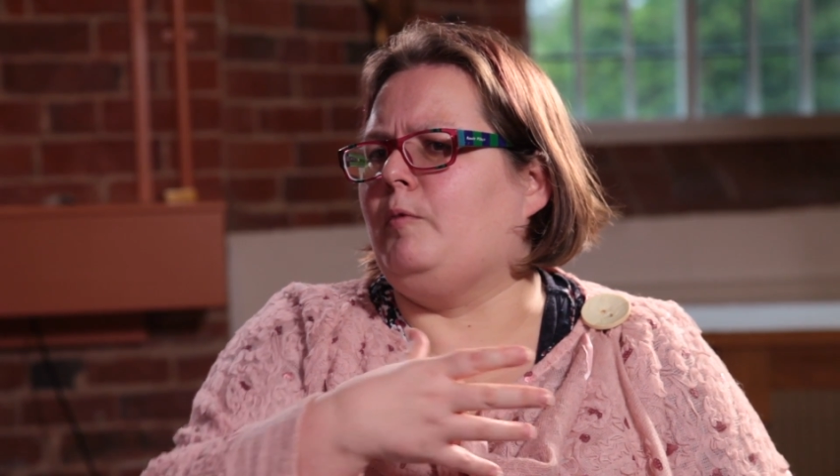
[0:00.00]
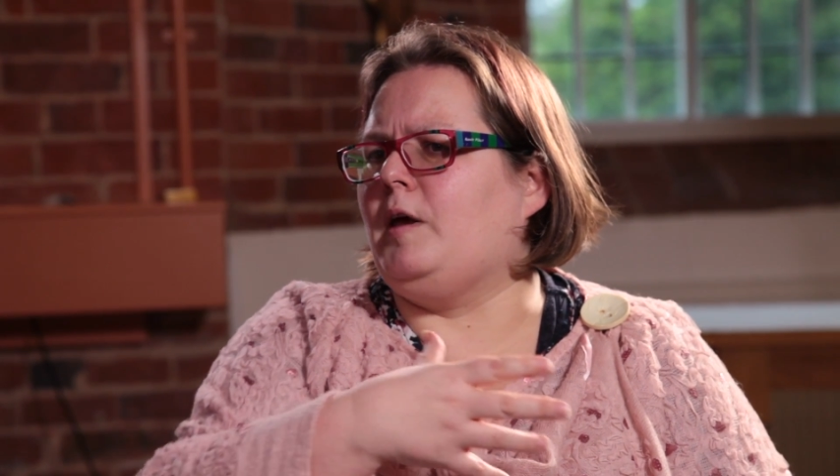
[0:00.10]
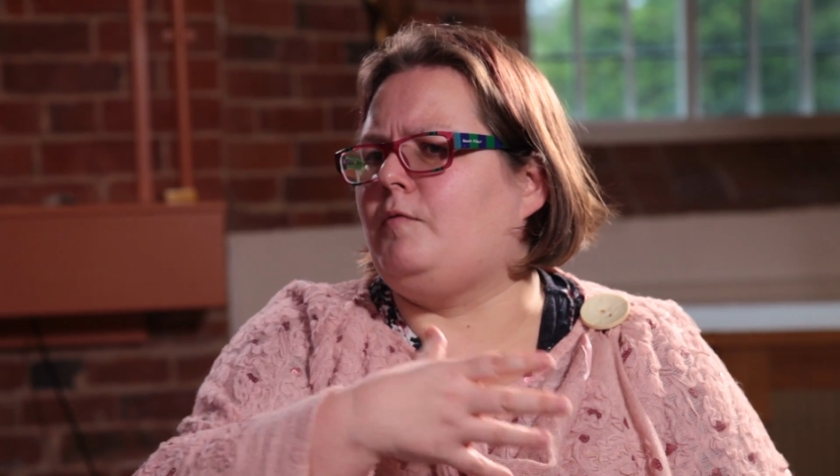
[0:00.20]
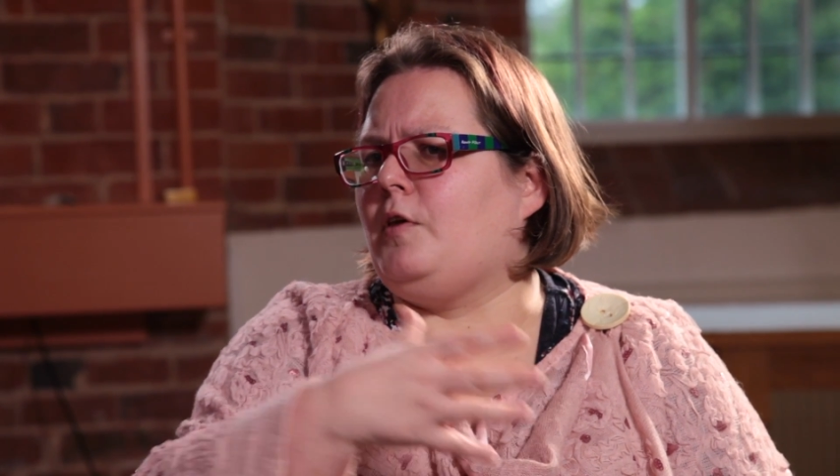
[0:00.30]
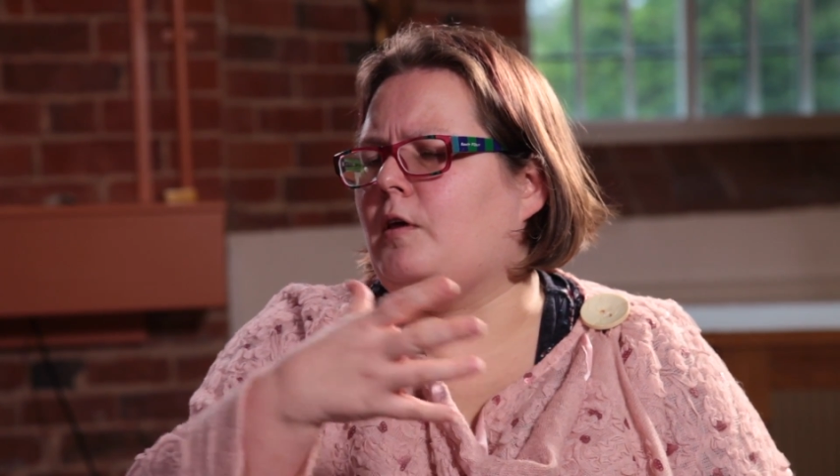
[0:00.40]

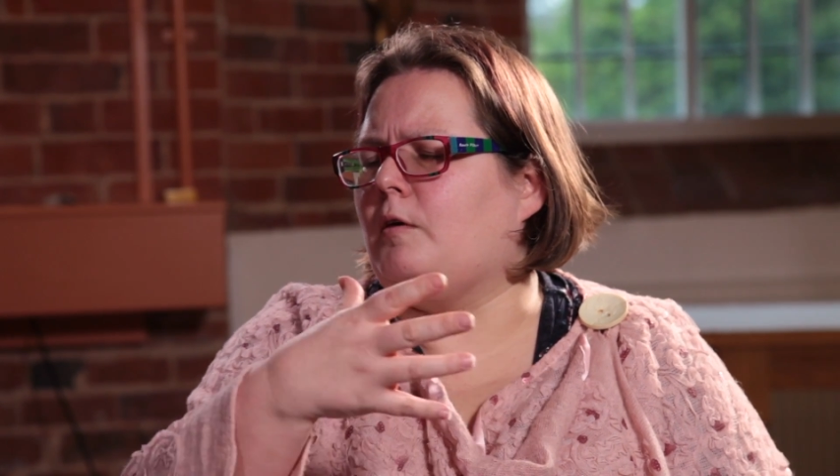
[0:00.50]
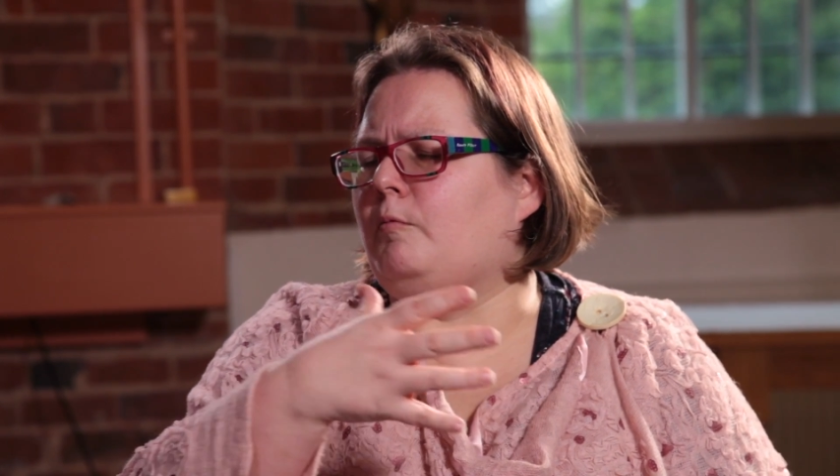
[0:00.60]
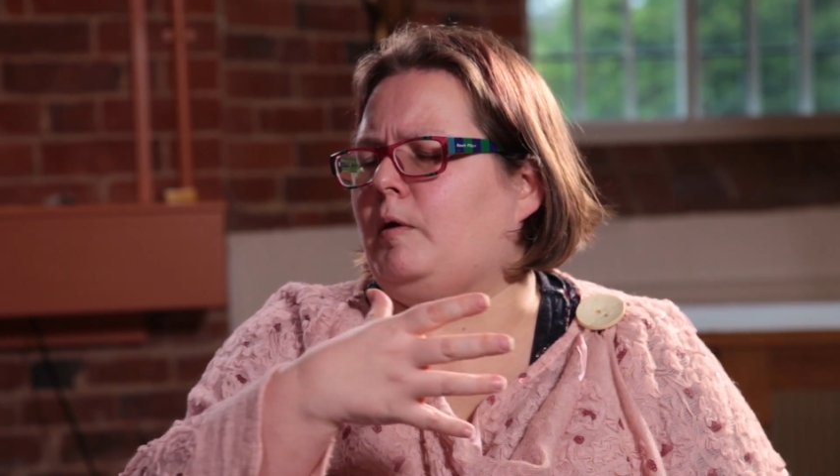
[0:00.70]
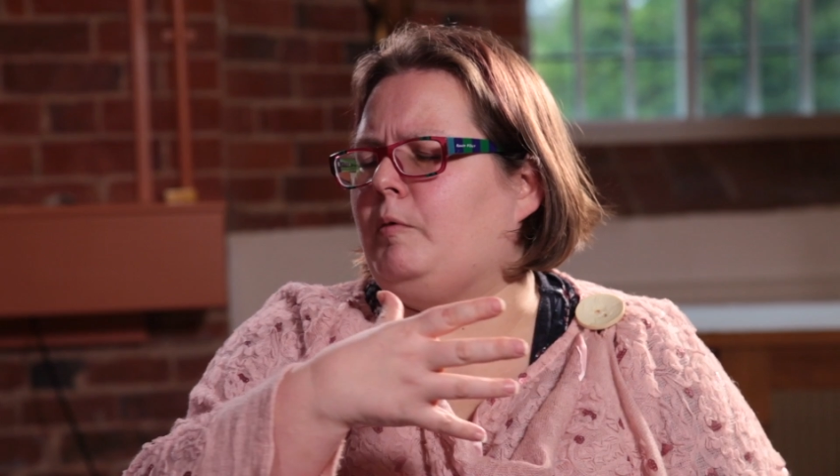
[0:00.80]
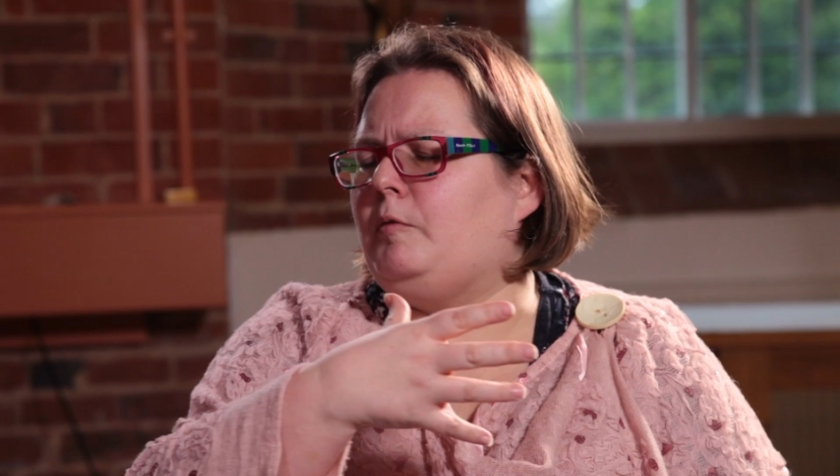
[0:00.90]

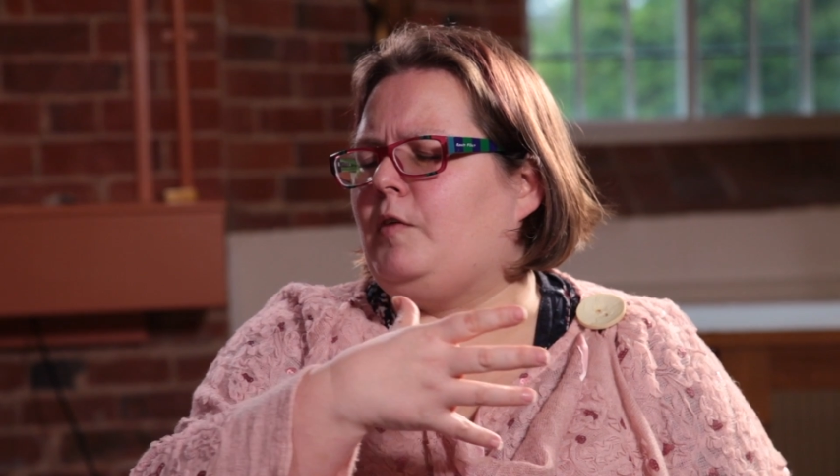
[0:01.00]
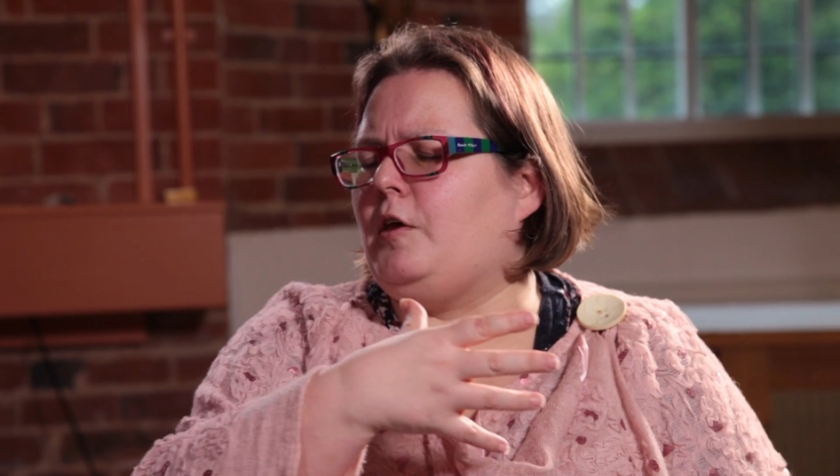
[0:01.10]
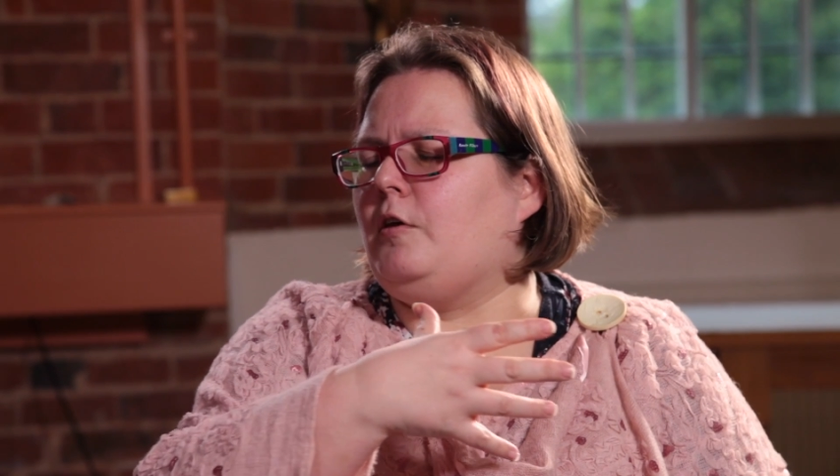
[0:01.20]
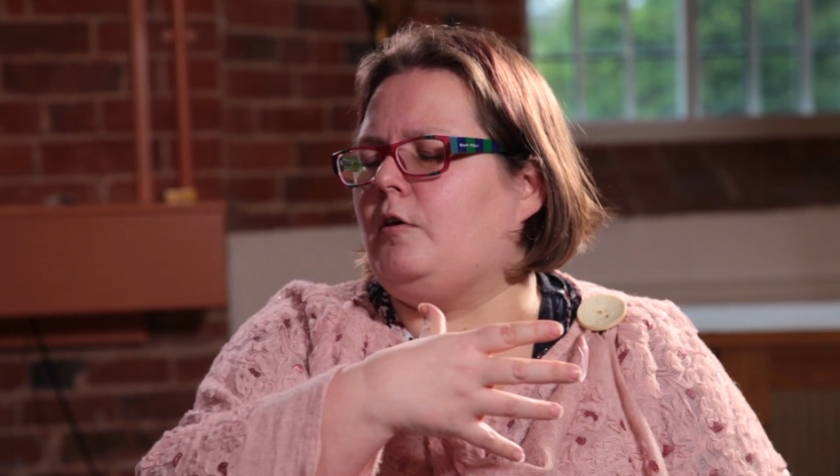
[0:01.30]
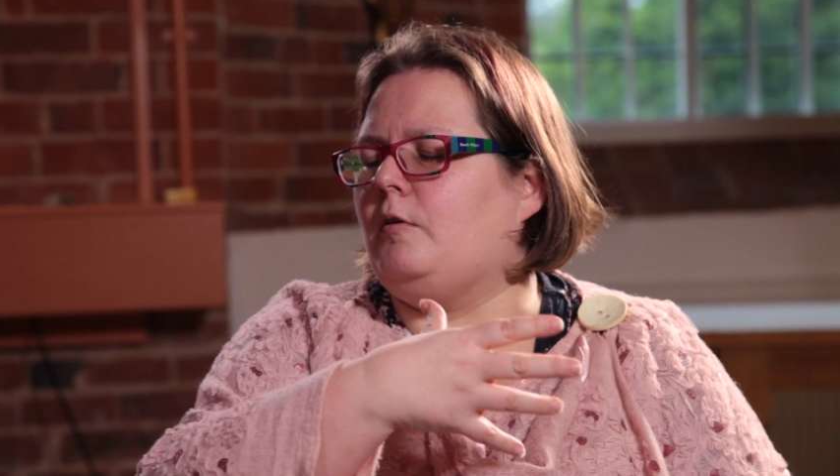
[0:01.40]
would
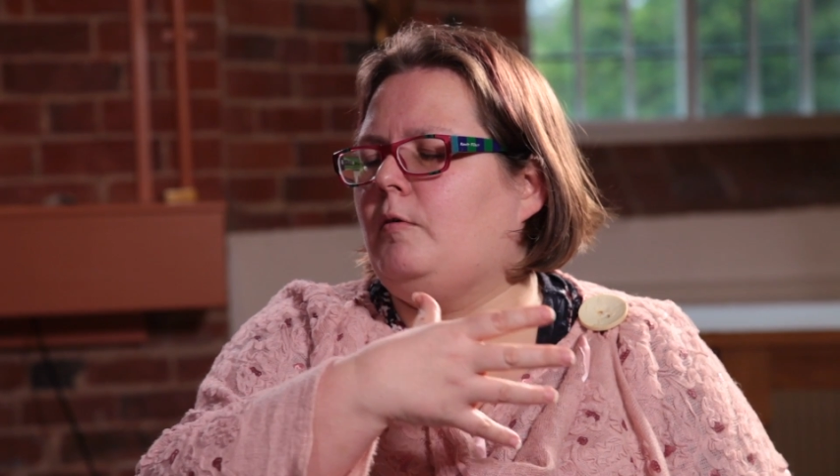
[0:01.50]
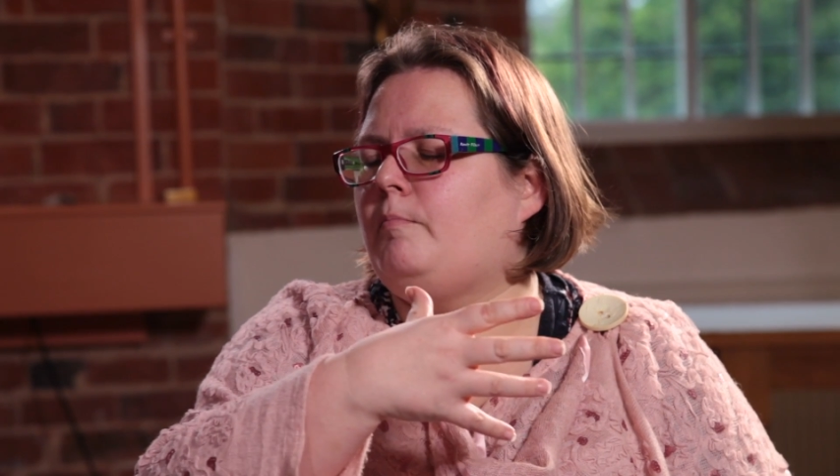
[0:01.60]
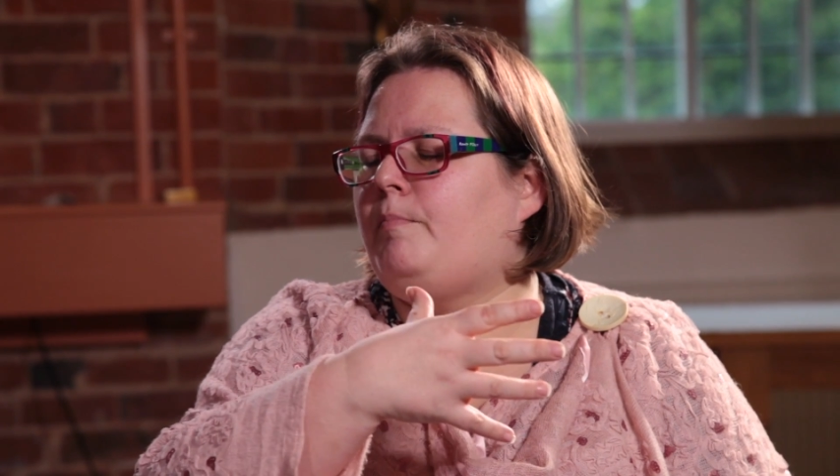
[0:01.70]
view